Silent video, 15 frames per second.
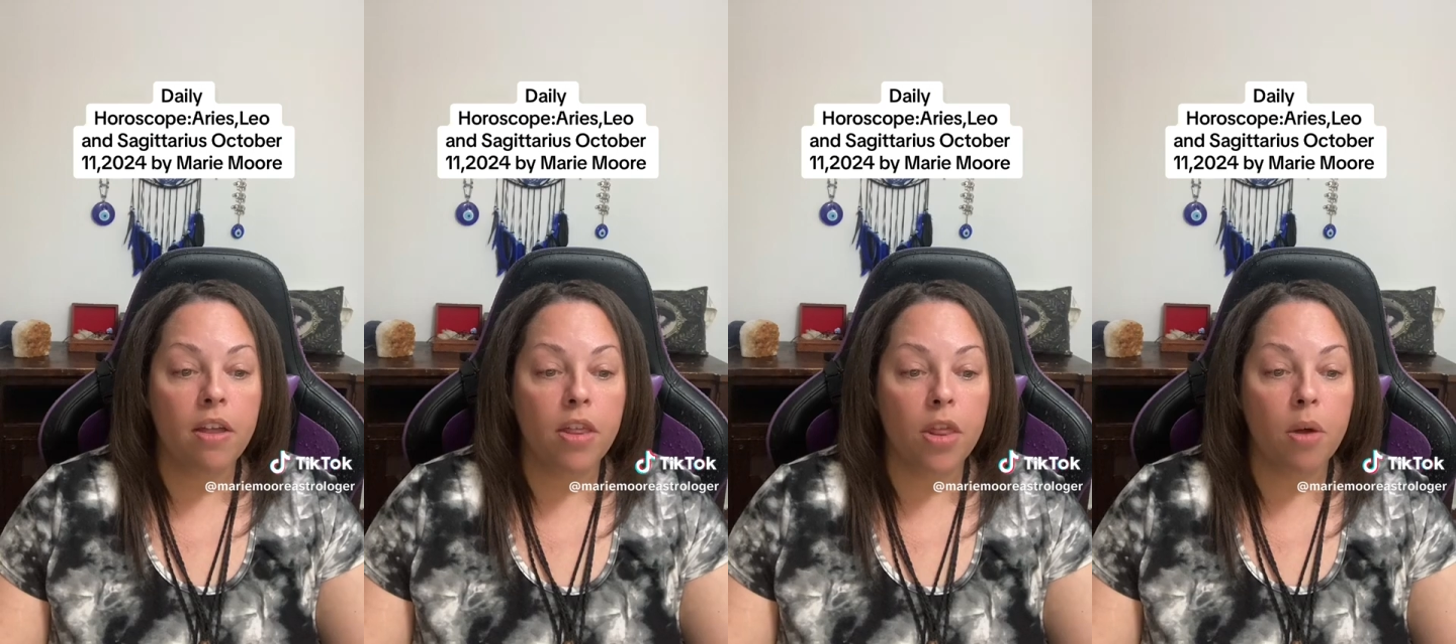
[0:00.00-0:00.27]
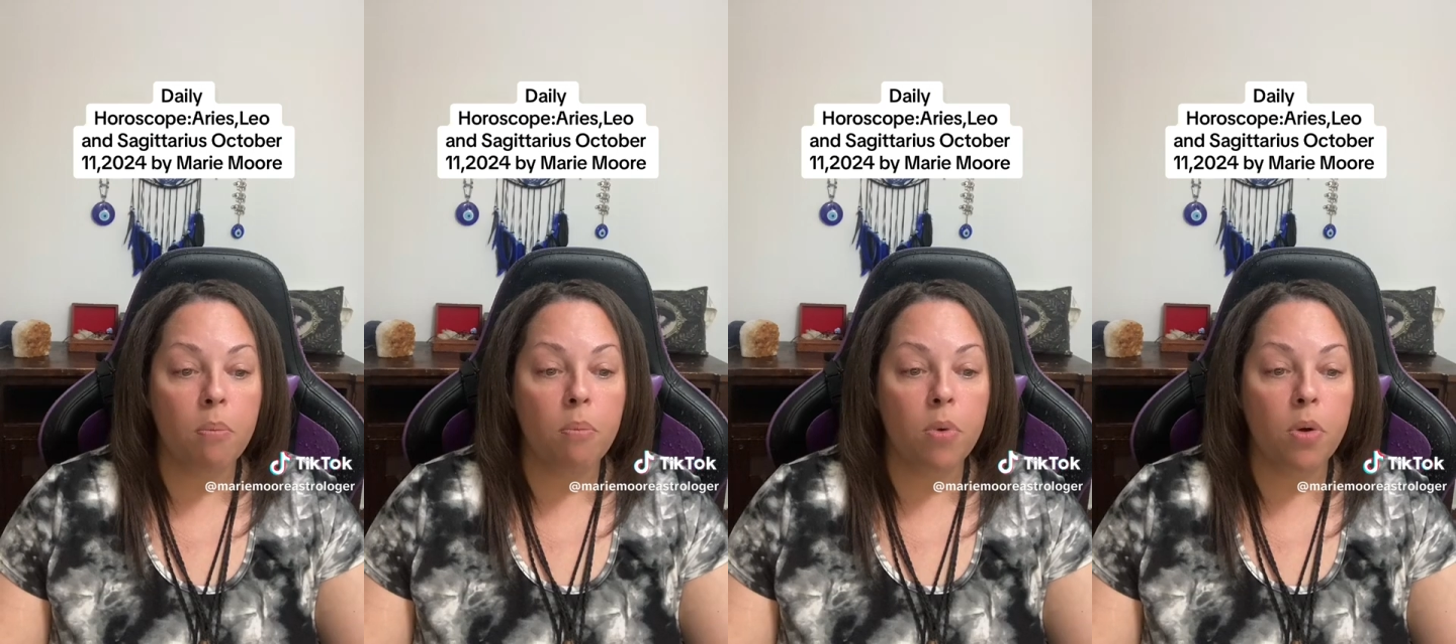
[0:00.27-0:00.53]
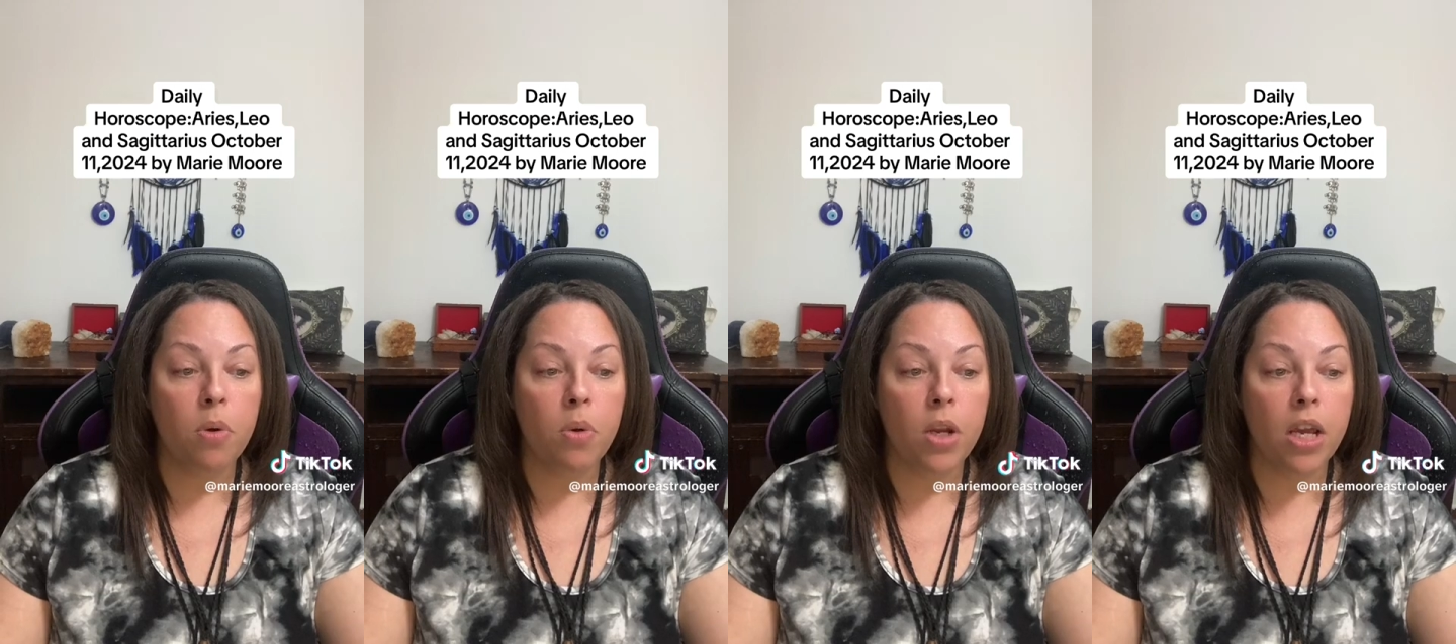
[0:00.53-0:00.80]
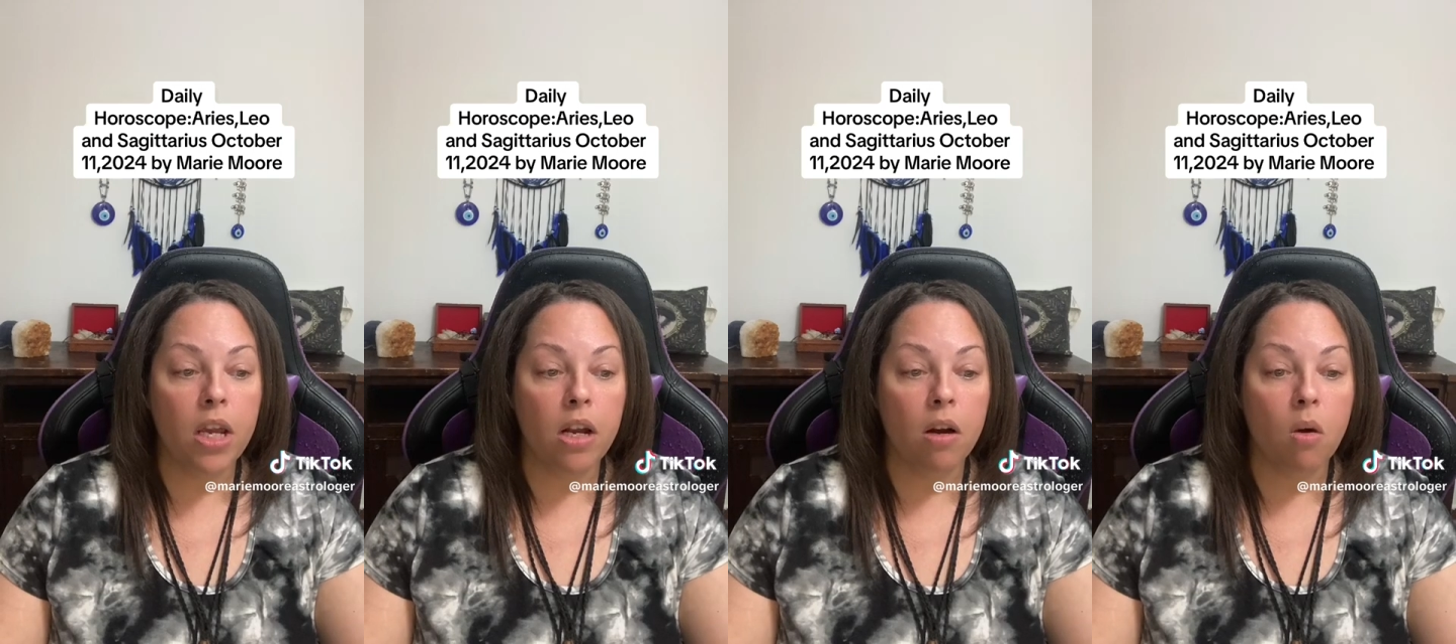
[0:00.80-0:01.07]
the moon
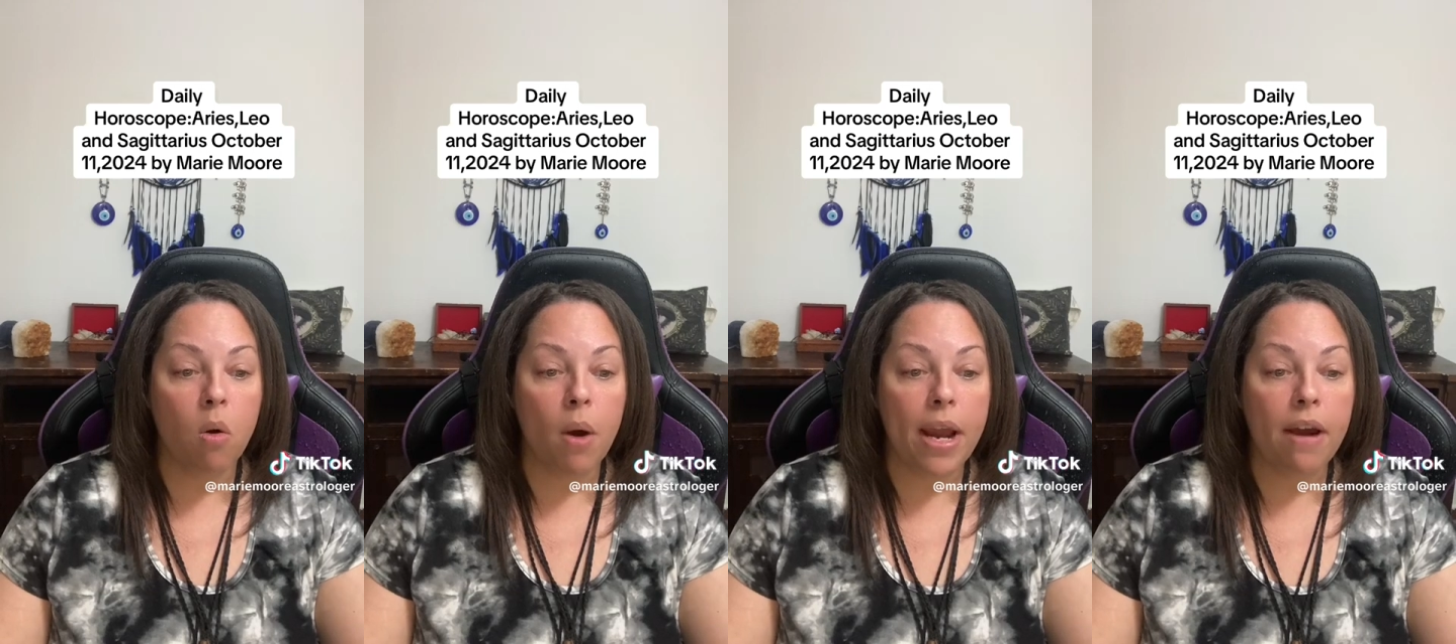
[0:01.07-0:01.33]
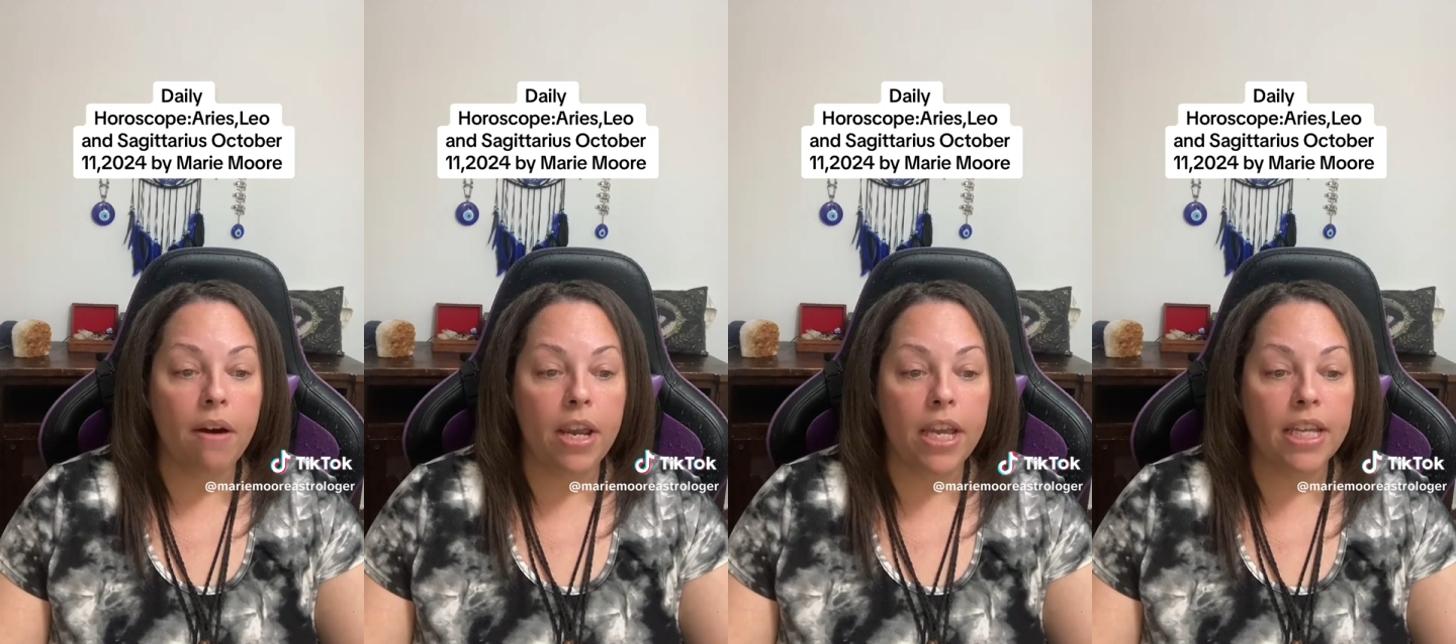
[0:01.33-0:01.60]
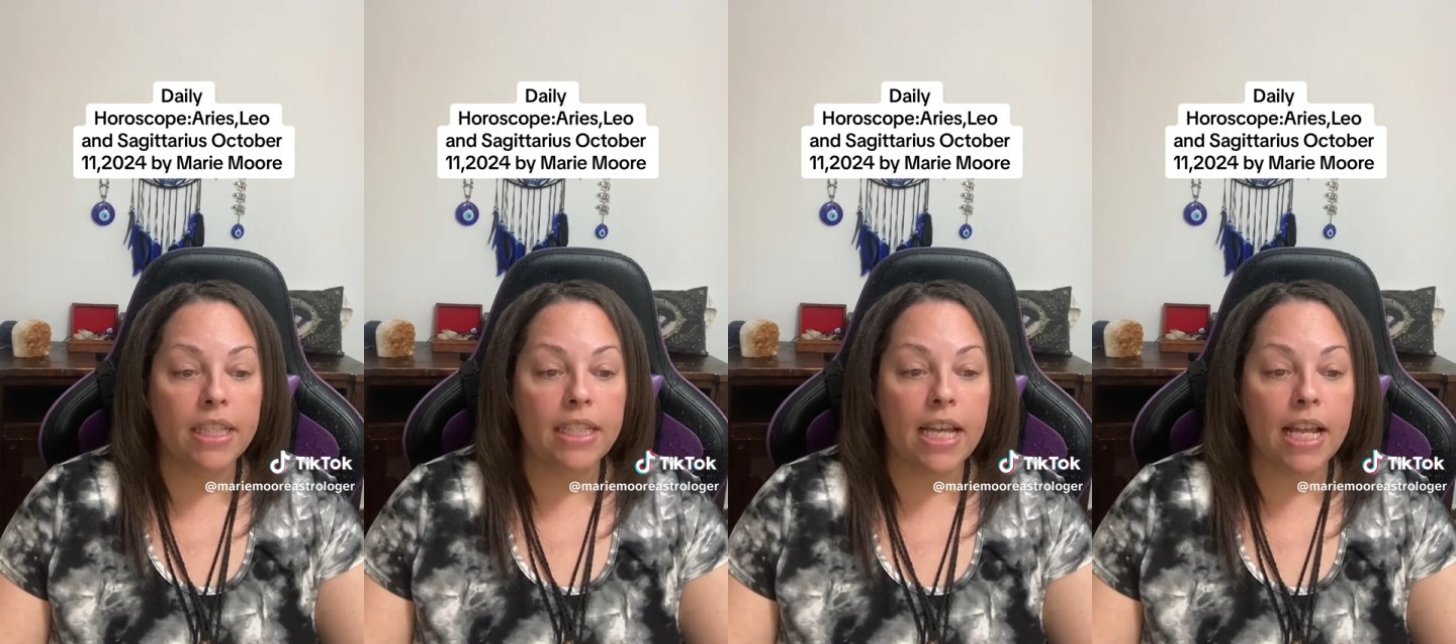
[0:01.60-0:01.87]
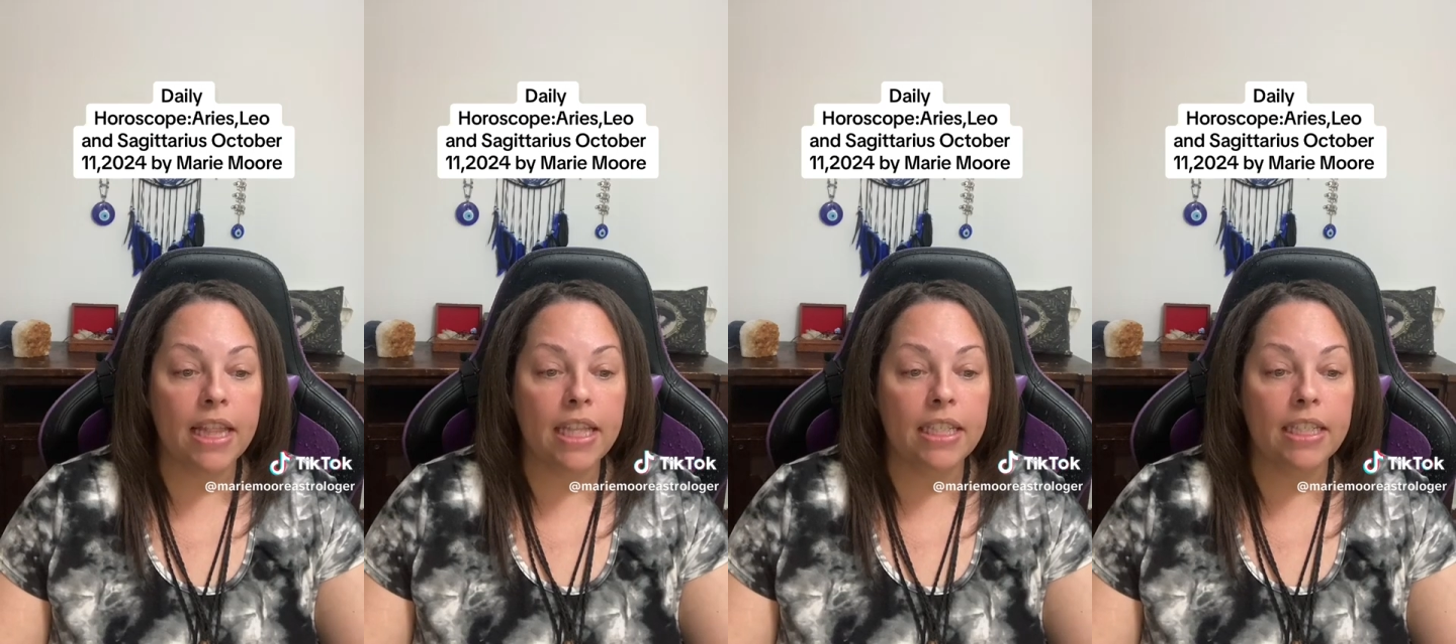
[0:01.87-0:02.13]
in Aquarius
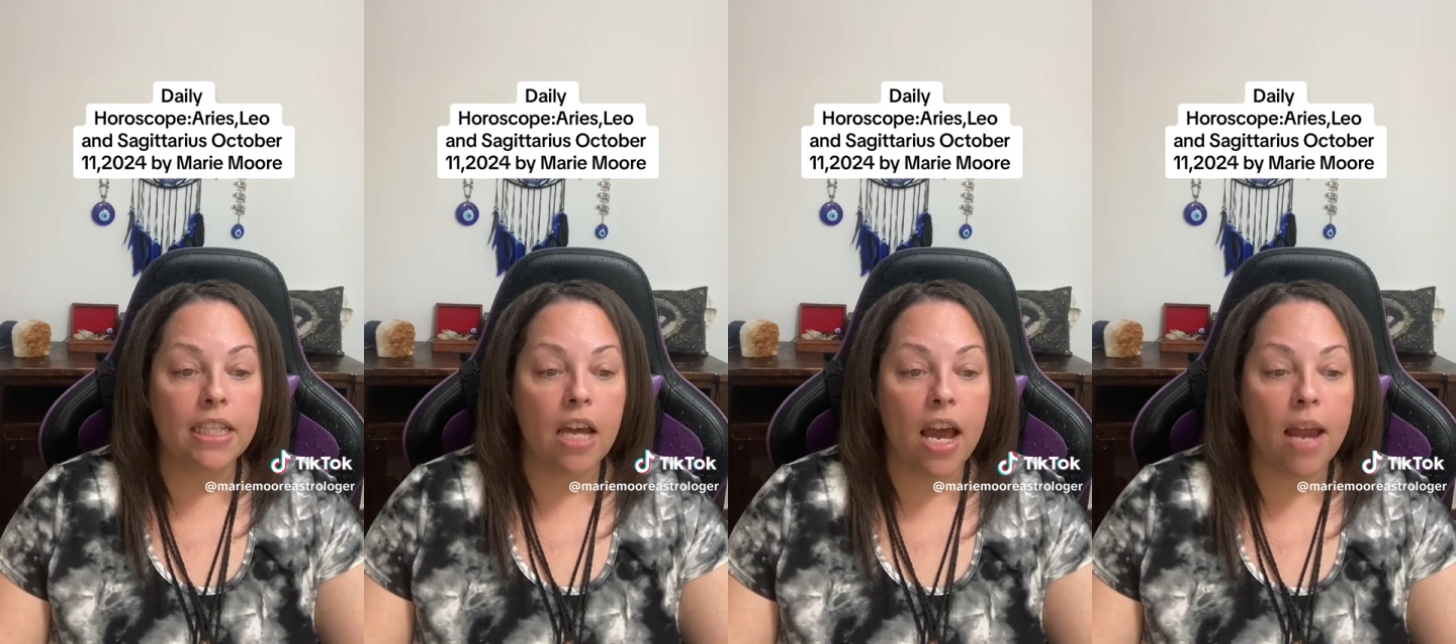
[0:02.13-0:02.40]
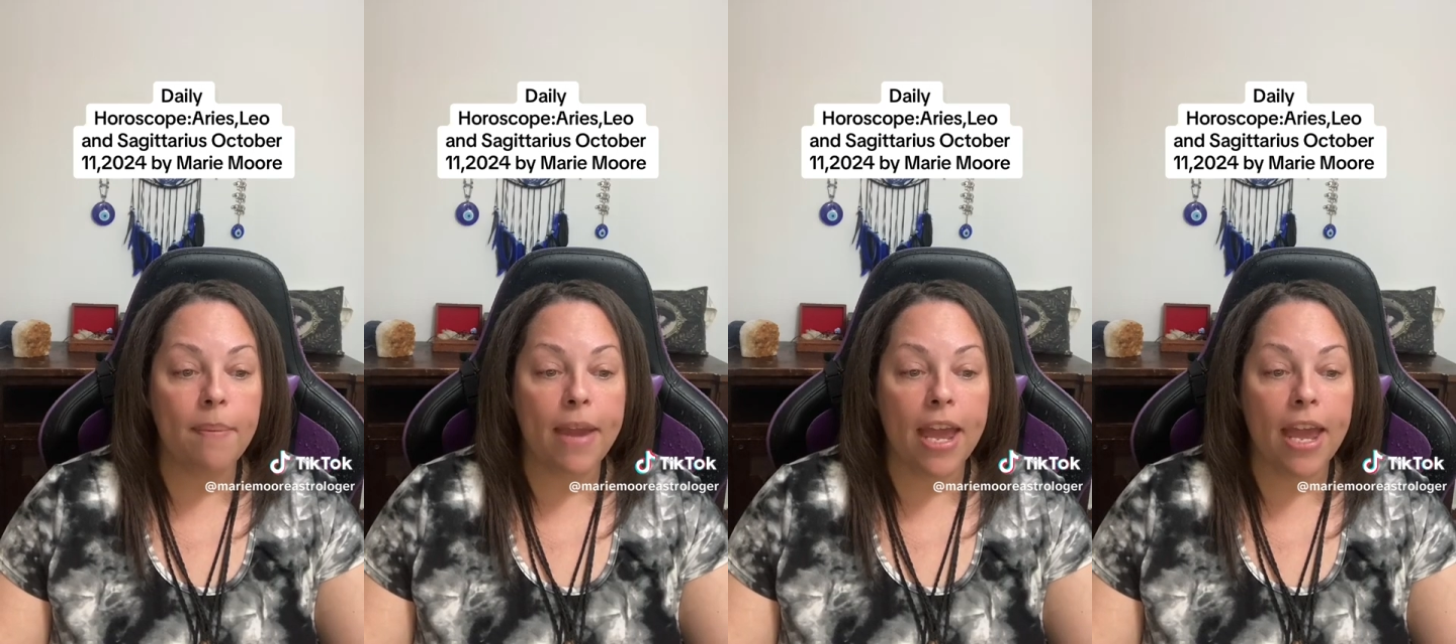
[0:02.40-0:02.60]
at this time